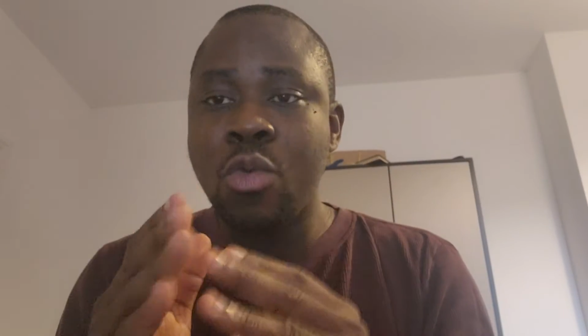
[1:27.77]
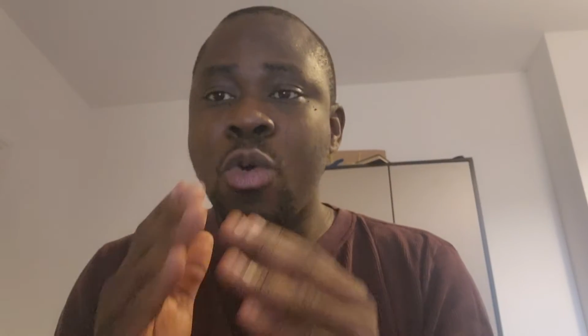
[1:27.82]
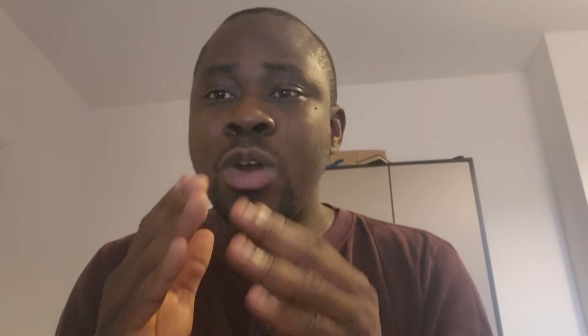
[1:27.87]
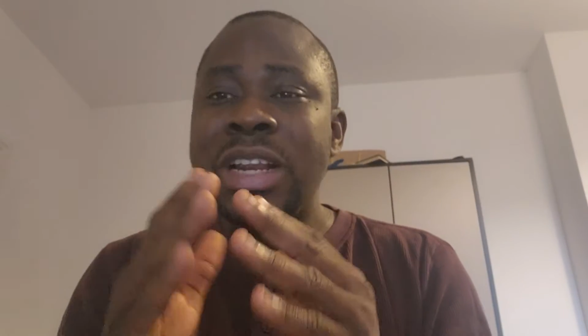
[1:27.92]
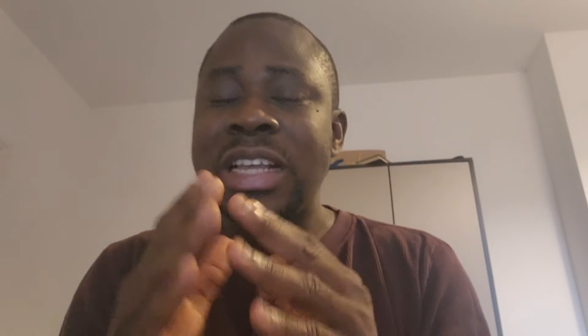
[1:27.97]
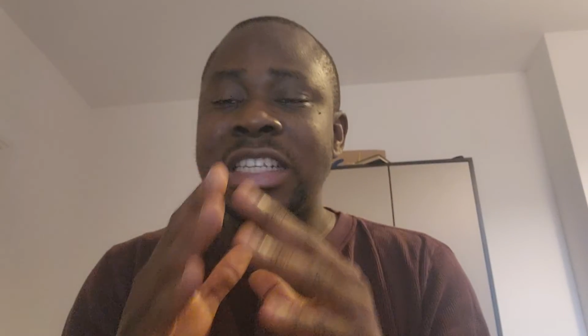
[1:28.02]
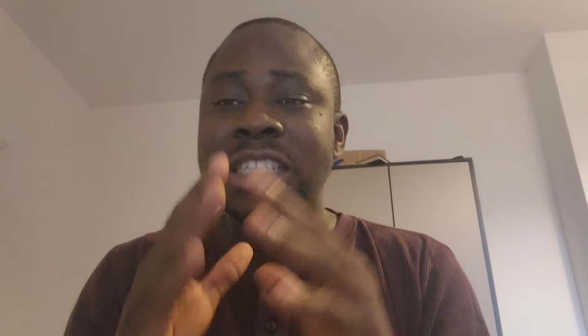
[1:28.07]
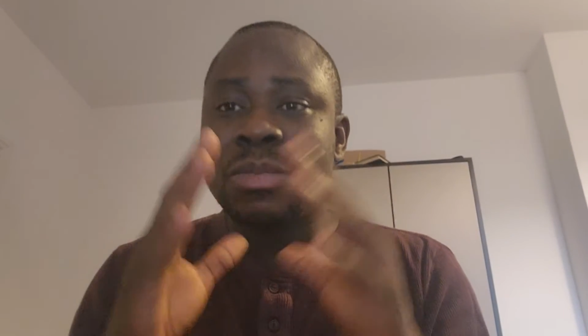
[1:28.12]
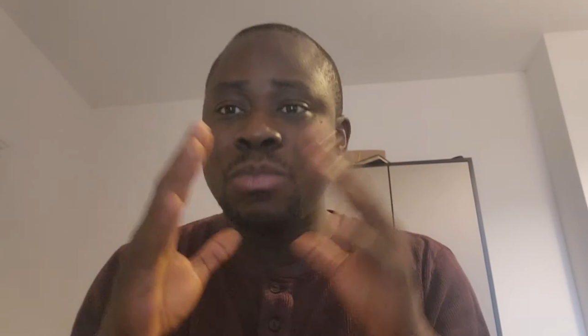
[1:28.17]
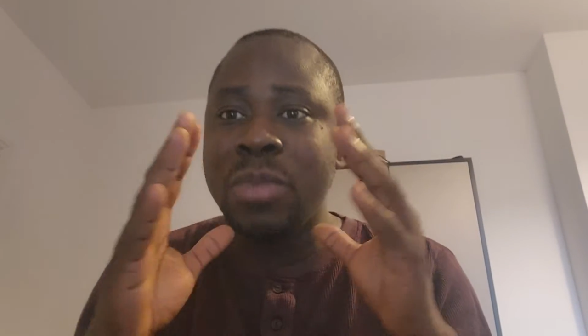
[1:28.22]

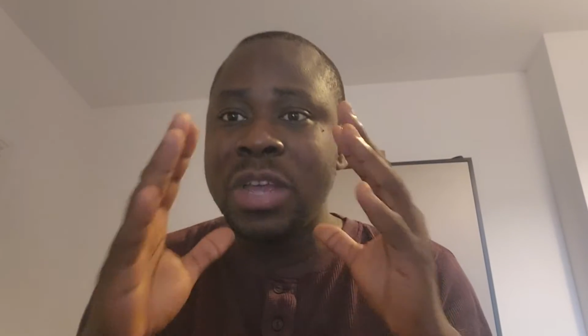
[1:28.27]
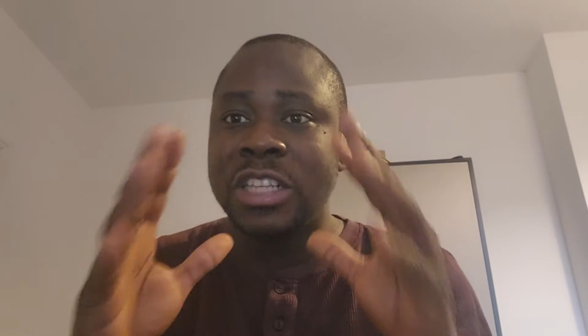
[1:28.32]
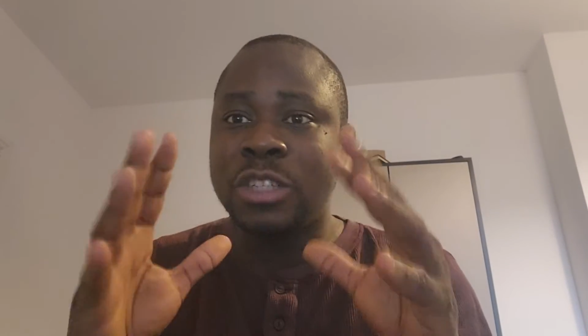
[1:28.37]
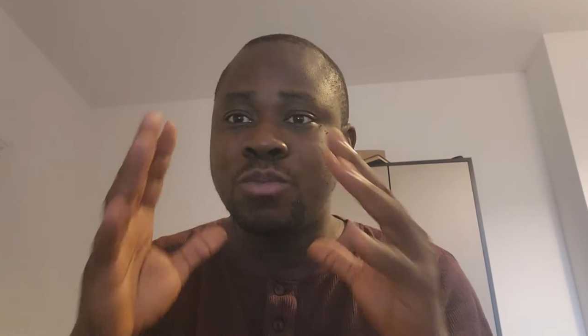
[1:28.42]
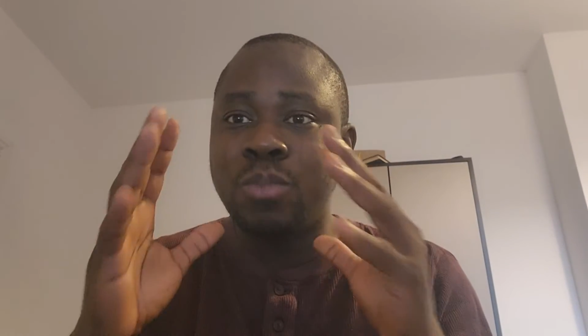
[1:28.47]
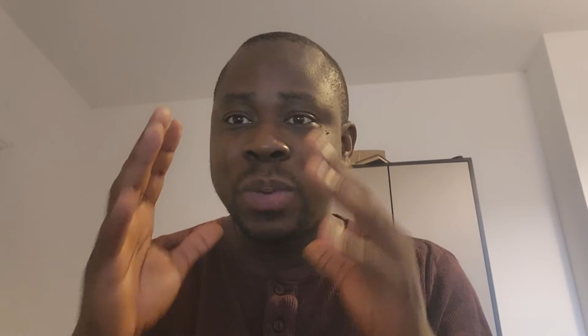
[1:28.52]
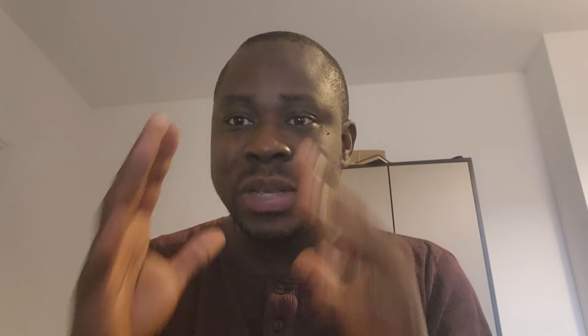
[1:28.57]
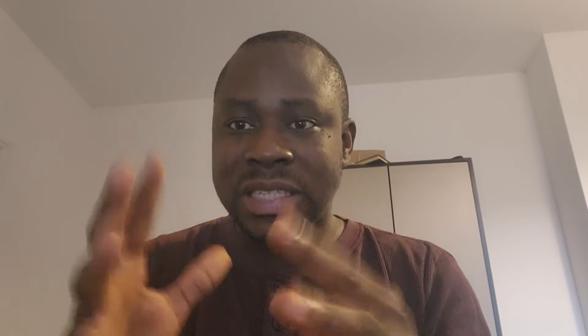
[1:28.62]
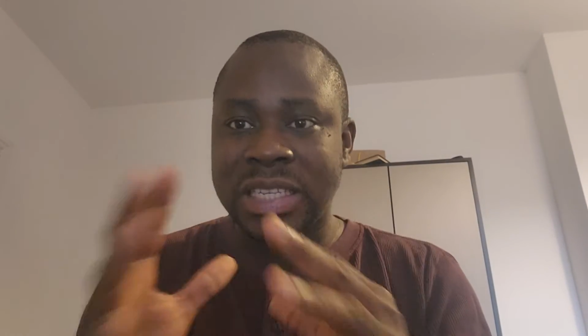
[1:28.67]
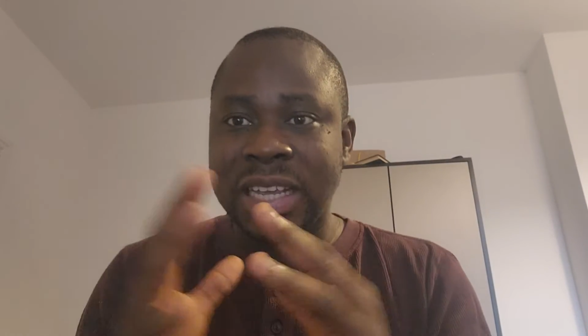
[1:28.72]
what it means
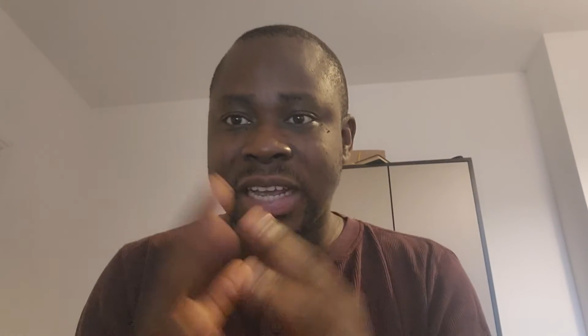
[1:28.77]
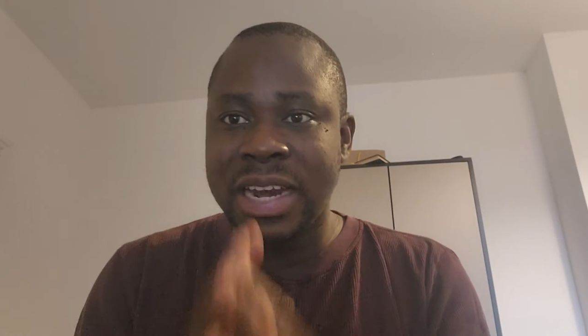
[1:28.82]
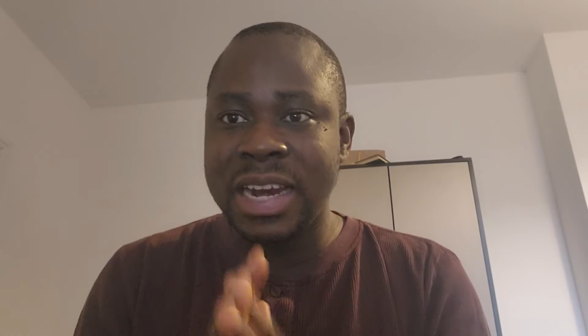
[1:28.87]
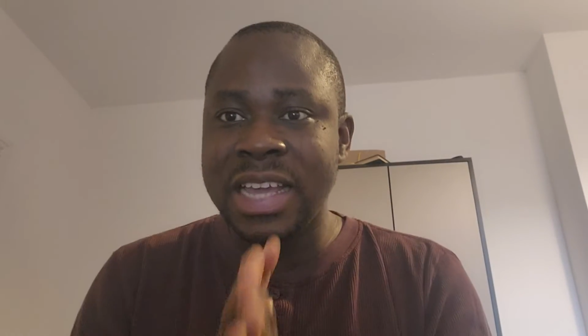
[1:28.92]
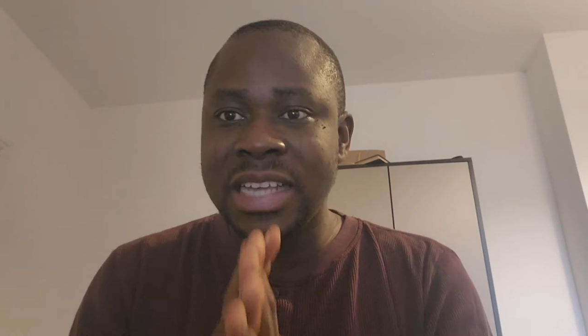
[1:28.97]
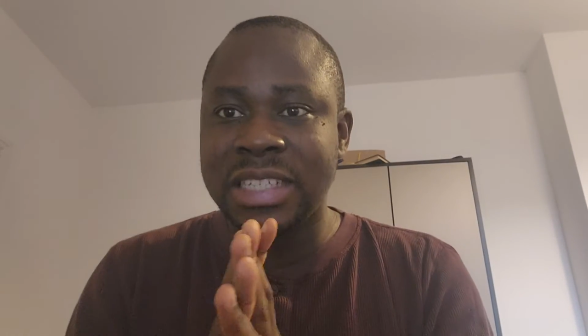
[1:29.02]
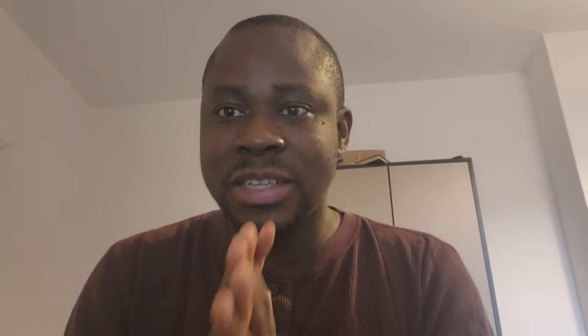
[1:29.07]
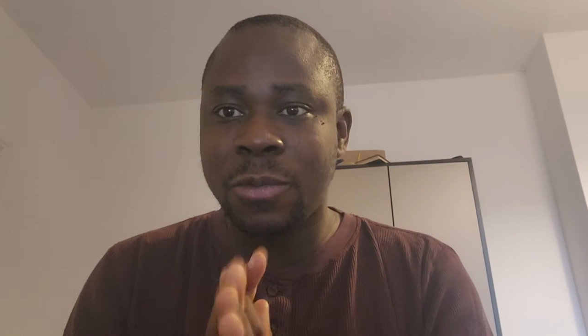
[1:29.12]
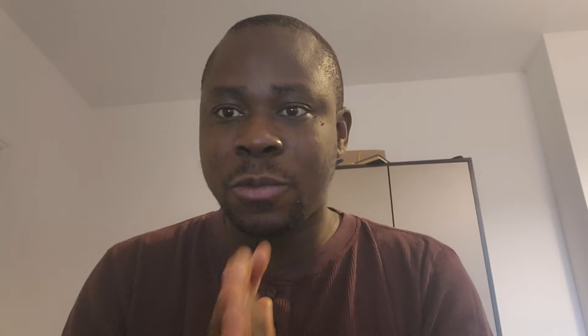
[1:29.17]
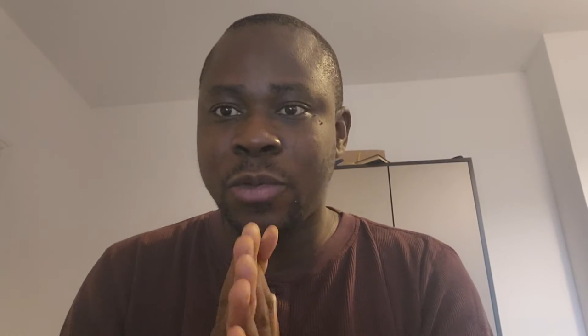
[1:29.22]

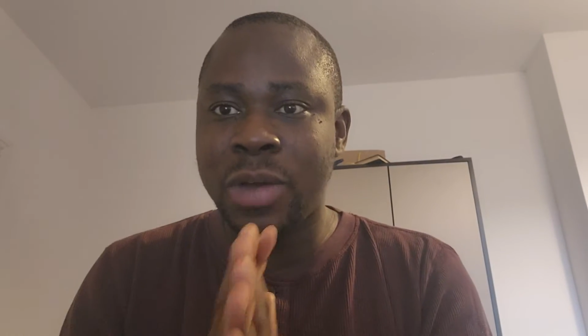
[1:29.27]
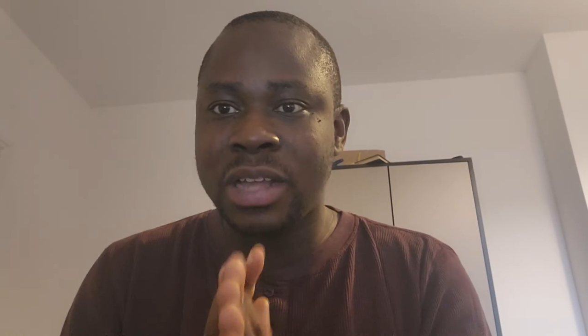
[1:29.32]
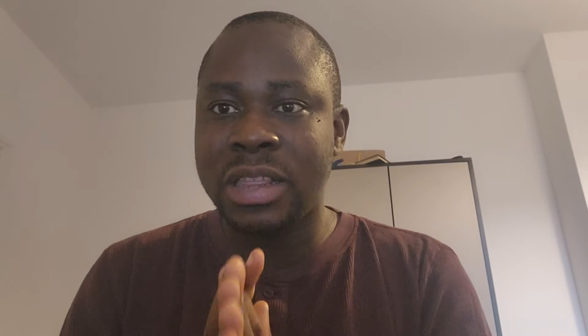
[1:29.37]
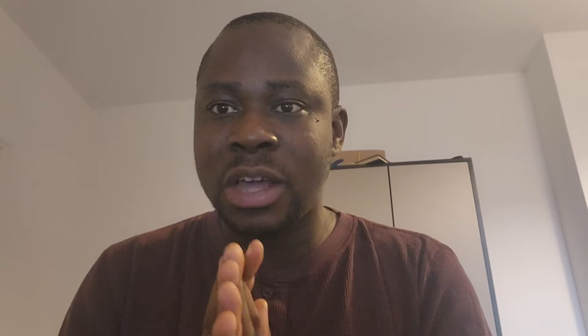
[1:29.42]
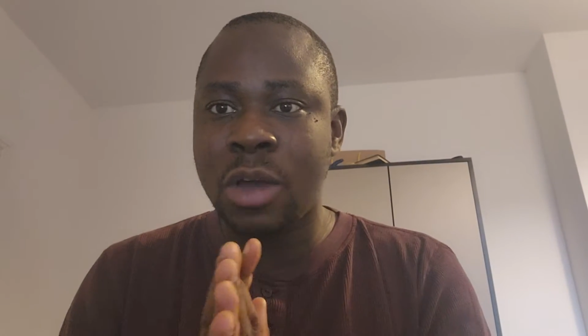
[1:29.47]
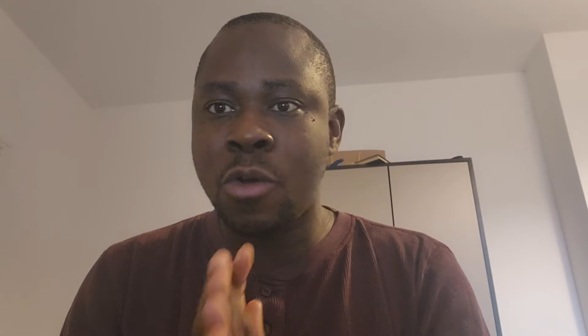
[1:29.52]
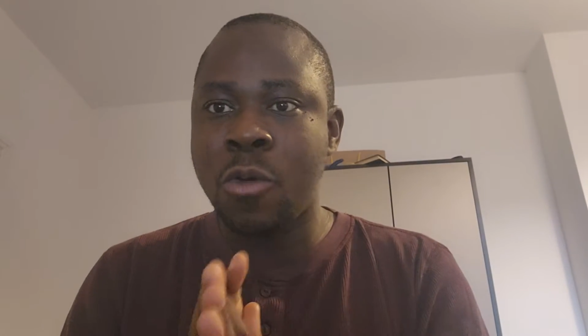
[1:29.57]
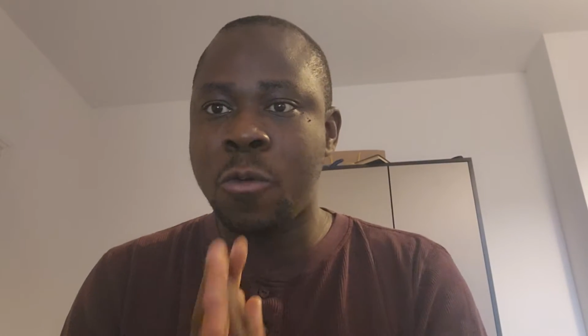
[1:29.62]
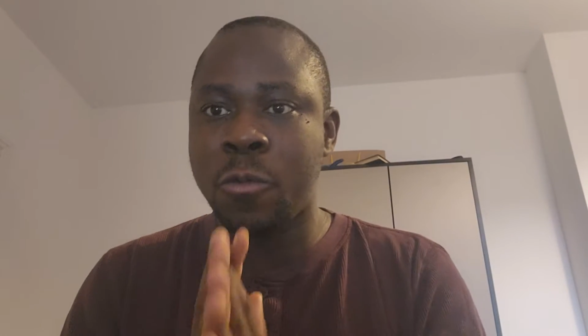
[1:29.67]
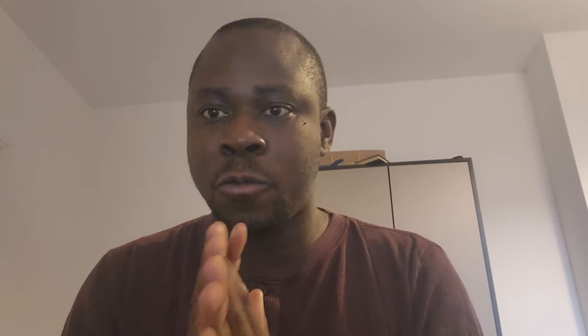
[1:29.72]
basically is the fact
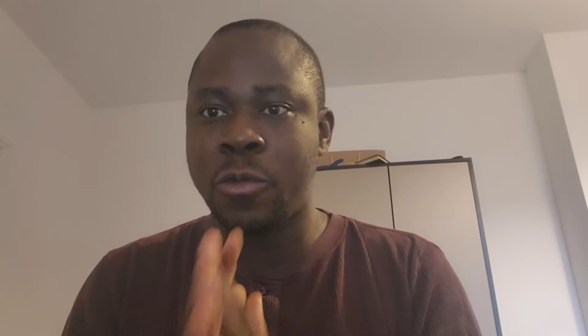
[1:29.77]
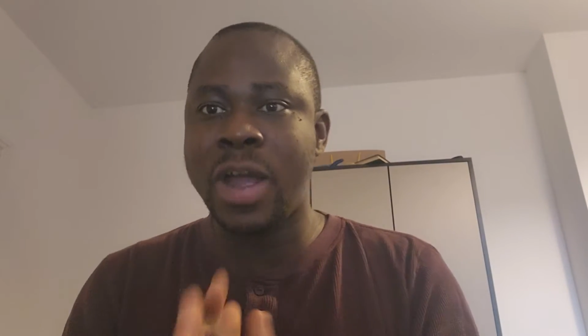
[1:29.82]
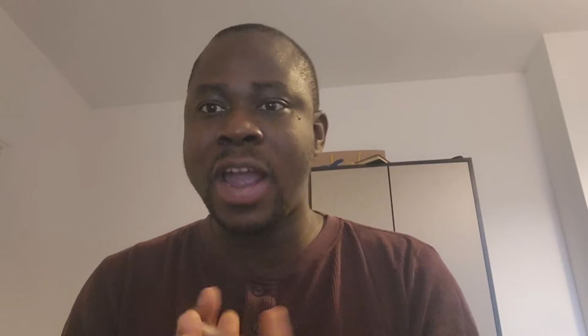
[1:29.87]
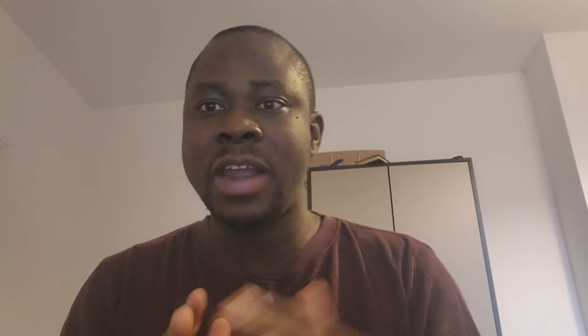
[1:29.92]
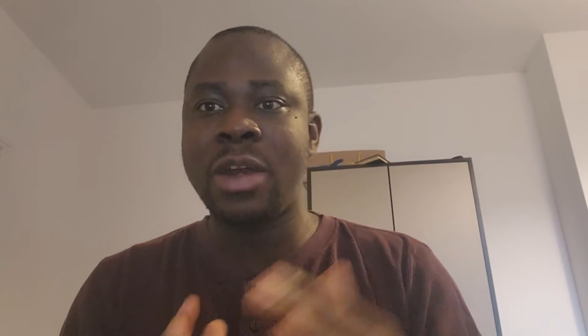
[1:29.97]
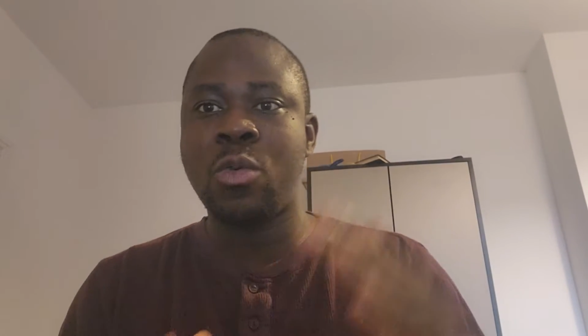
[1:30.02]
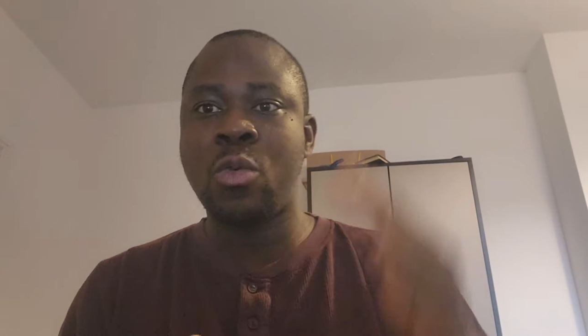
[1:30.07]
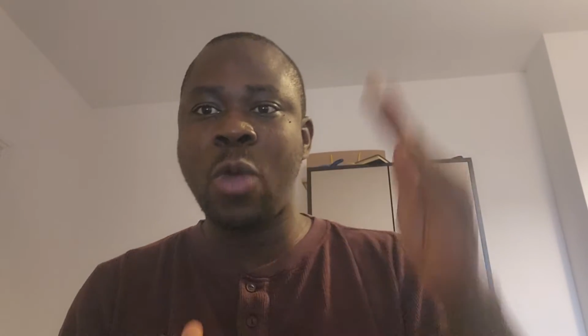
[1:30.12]
that, oh fine,